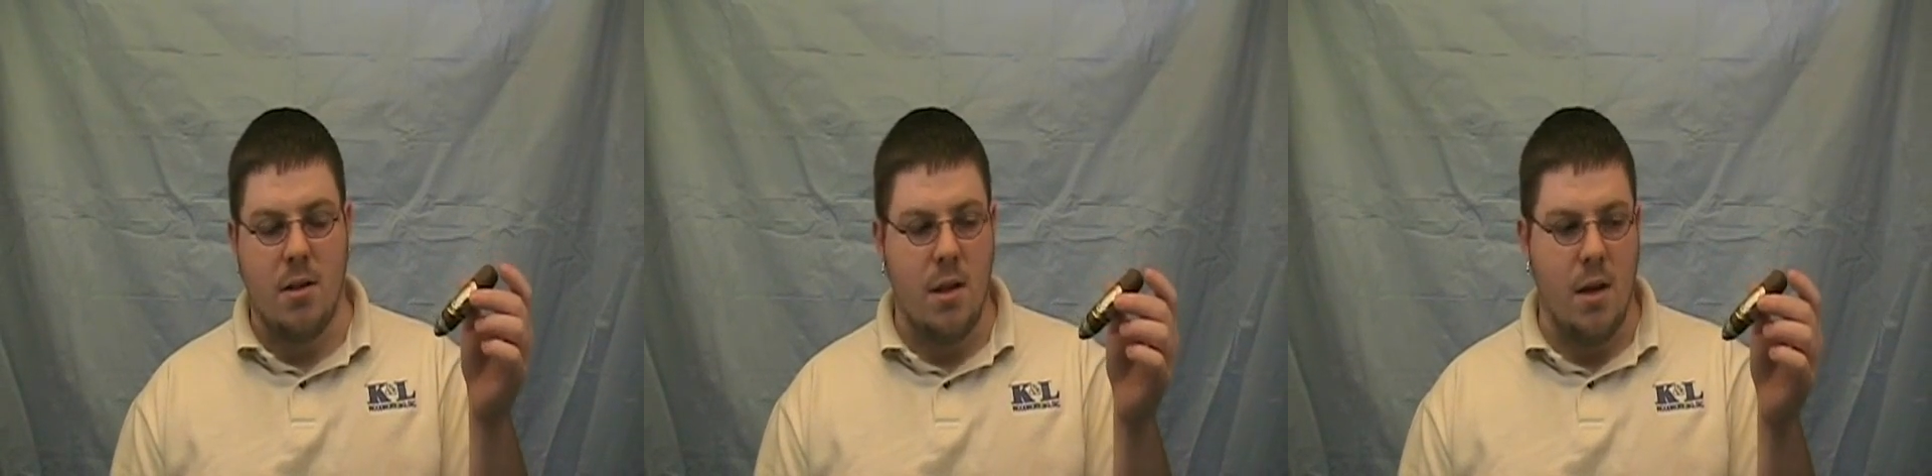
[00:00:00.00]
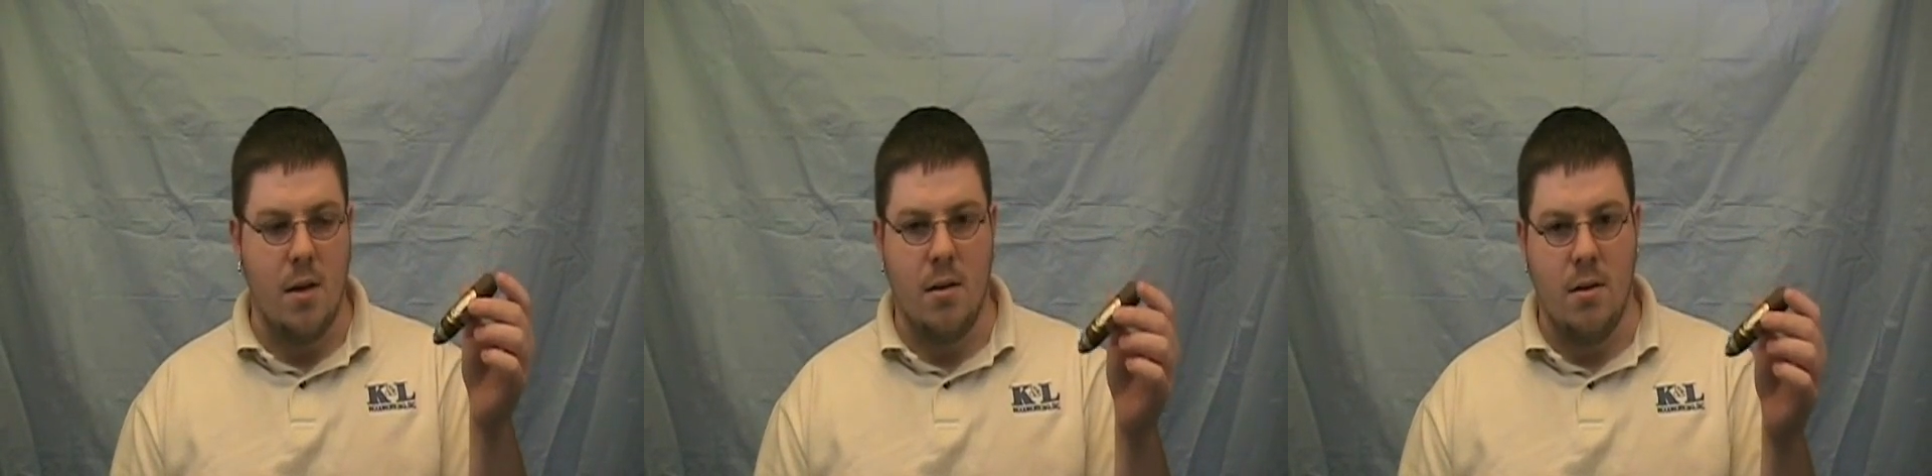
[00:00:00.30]

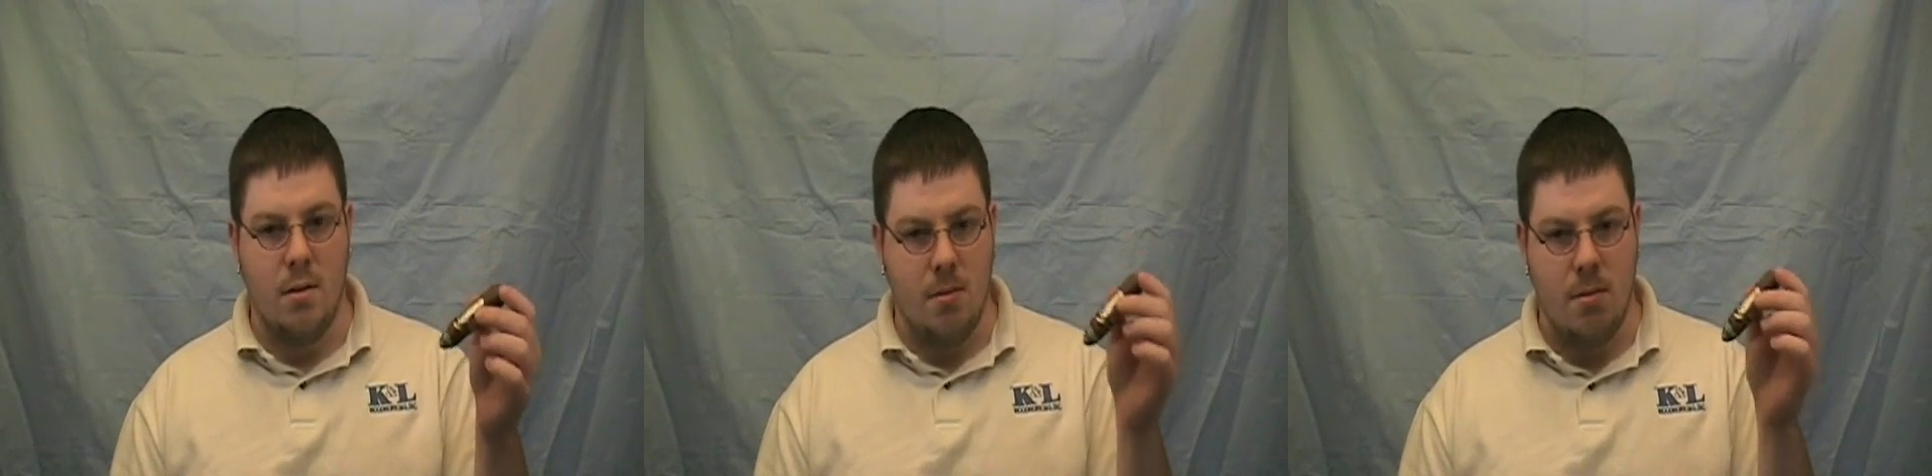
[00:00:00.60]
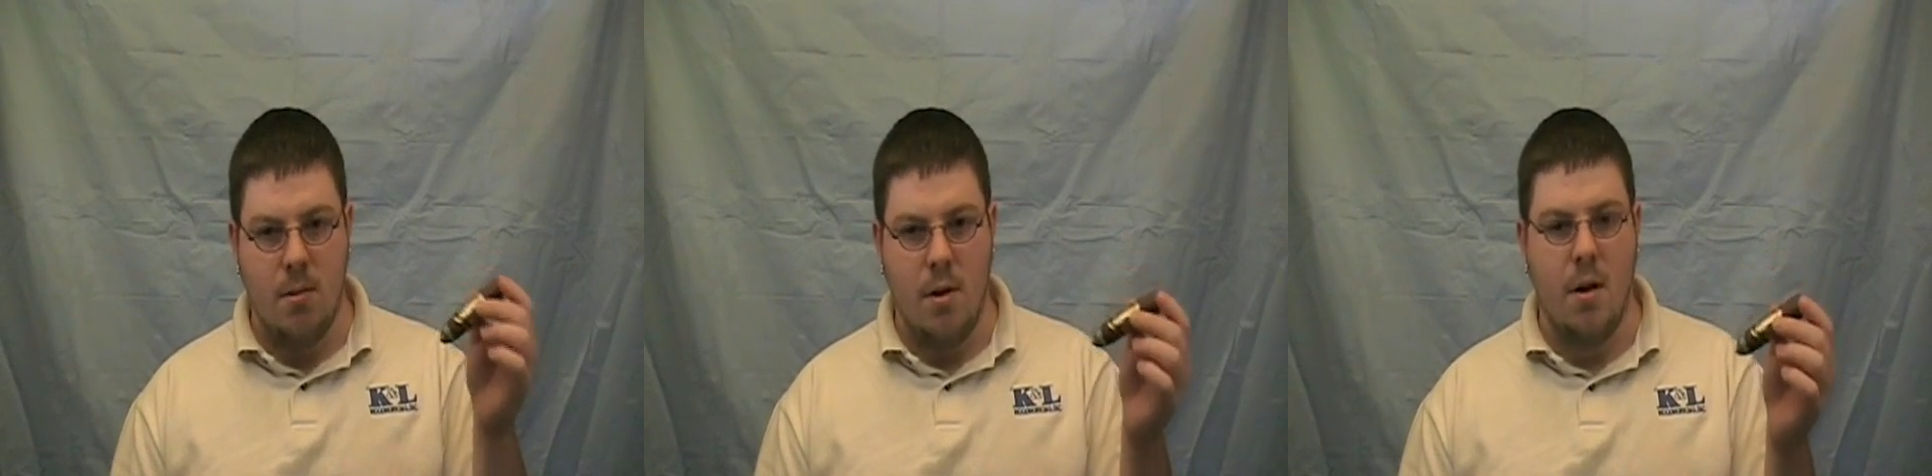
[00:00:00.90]
stick,
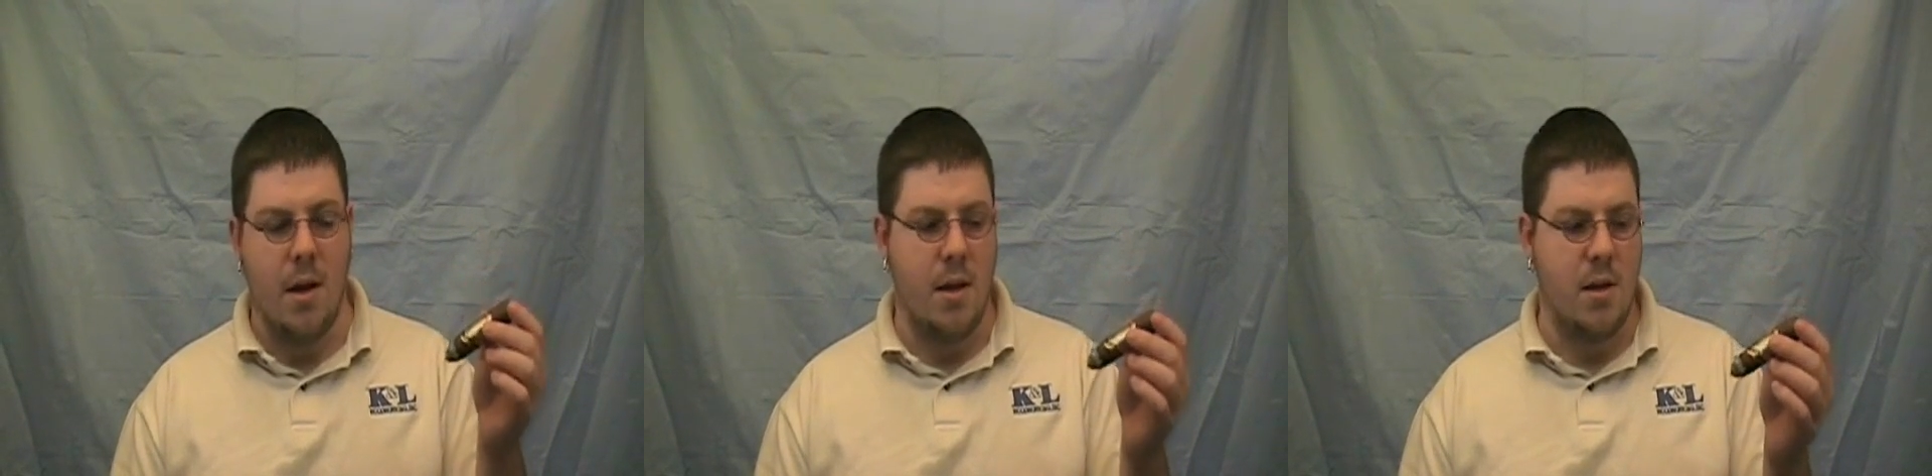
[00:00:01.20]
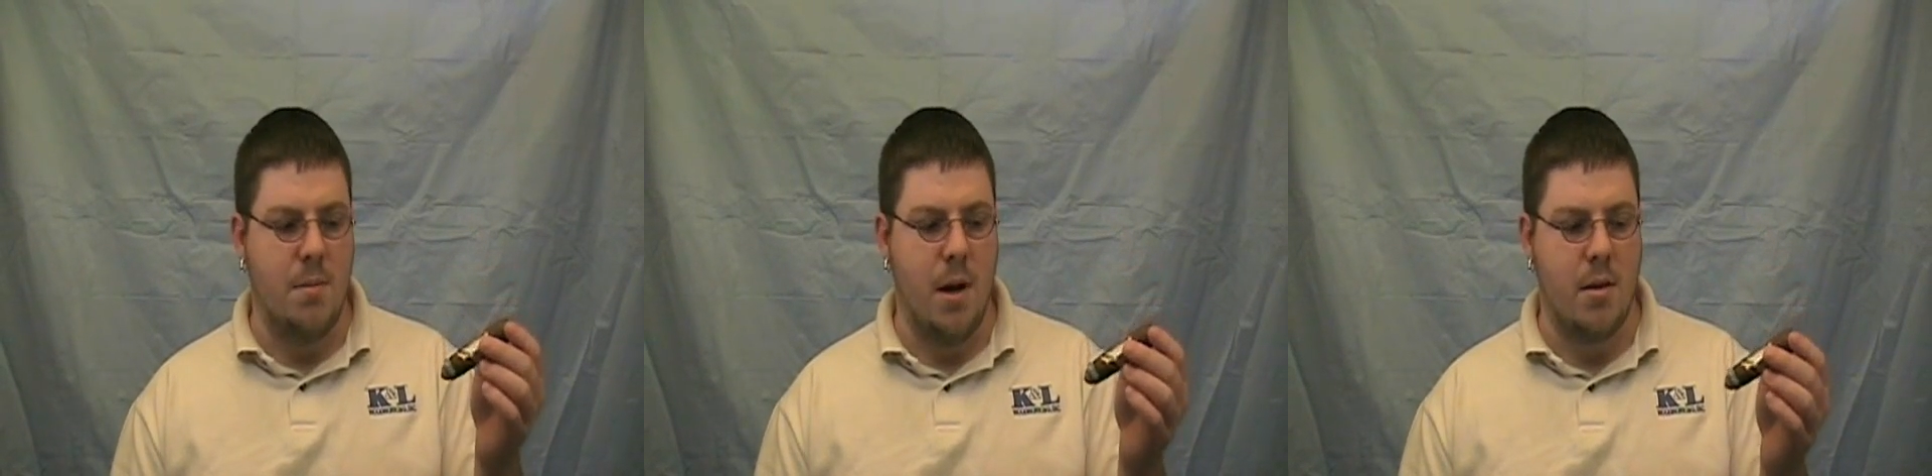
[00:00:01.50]
I can
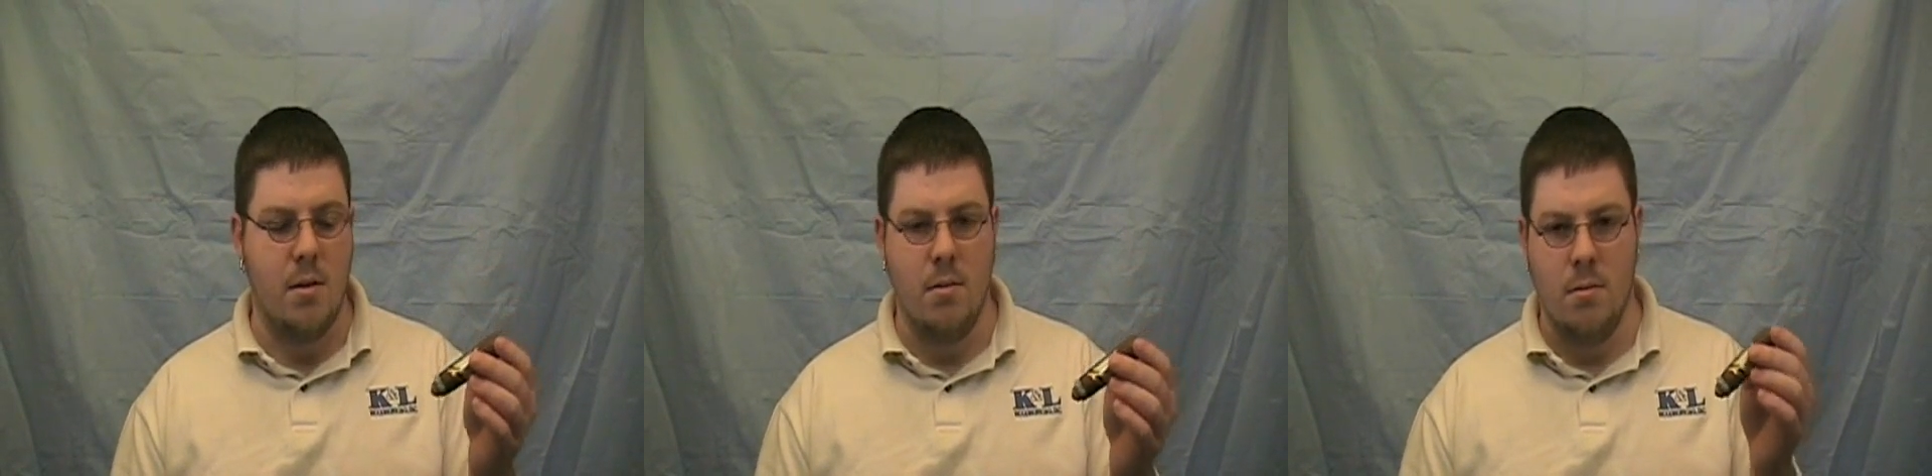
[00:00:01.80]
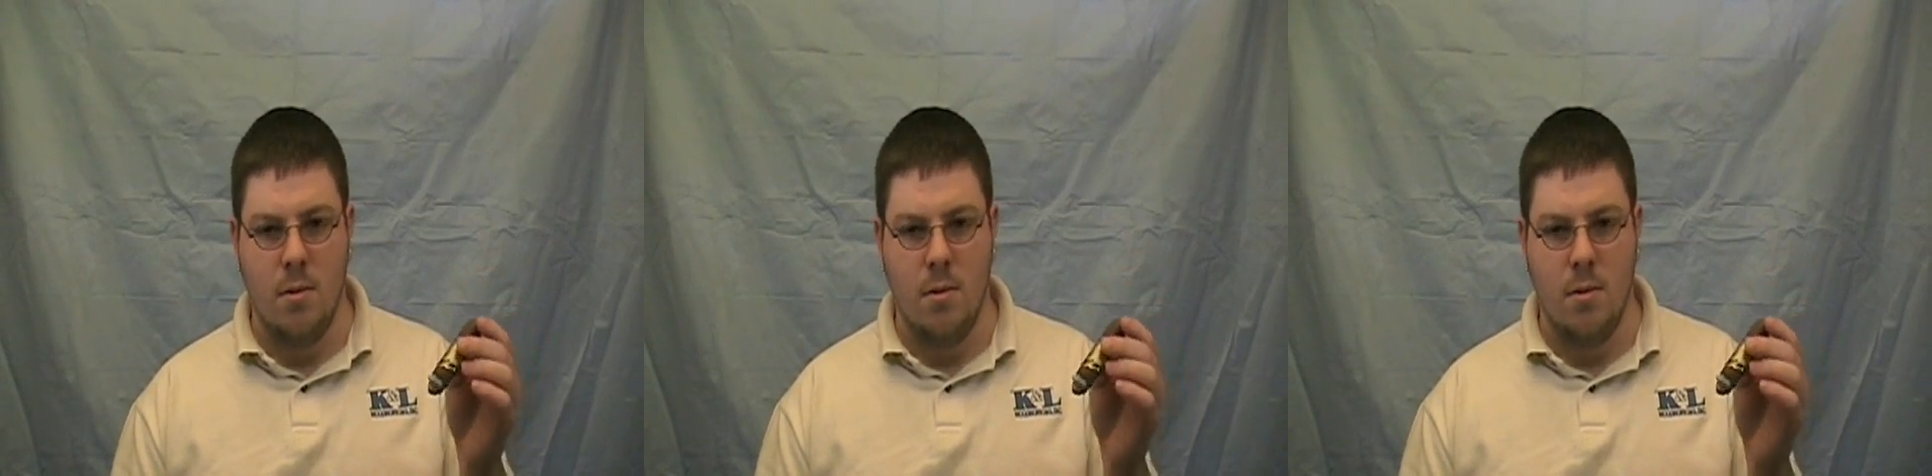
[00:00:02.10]
expect